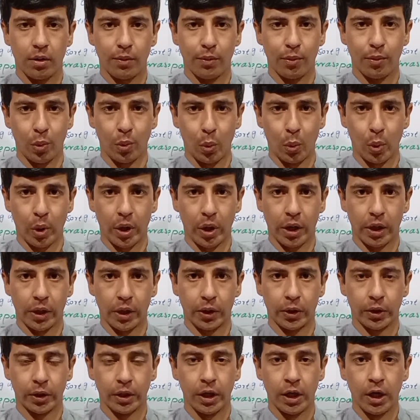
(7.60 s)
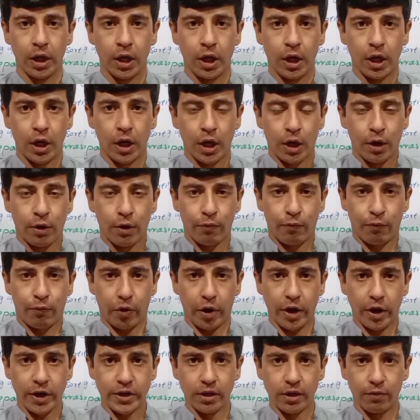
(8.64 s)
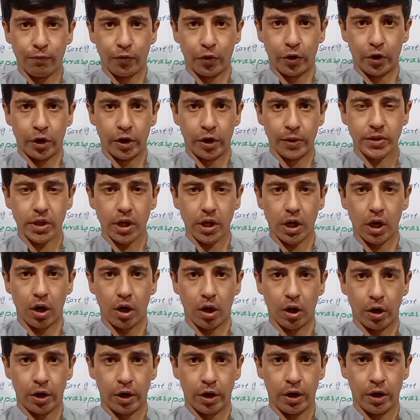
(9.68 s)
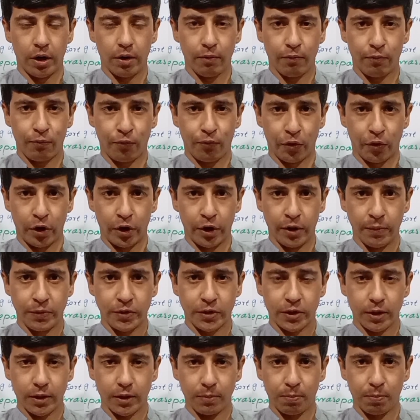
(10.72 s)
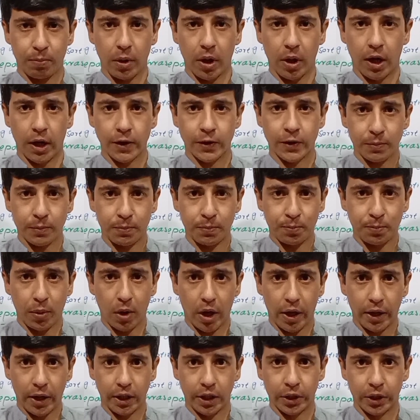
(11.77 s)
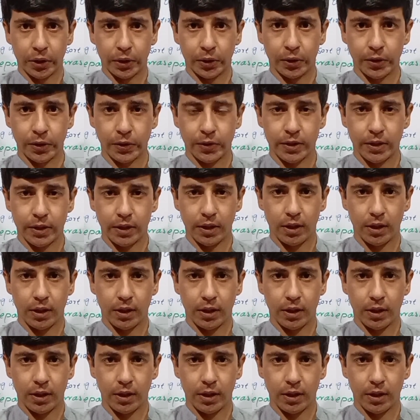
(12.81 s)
Well, phrasal verbs are verbs plus particles.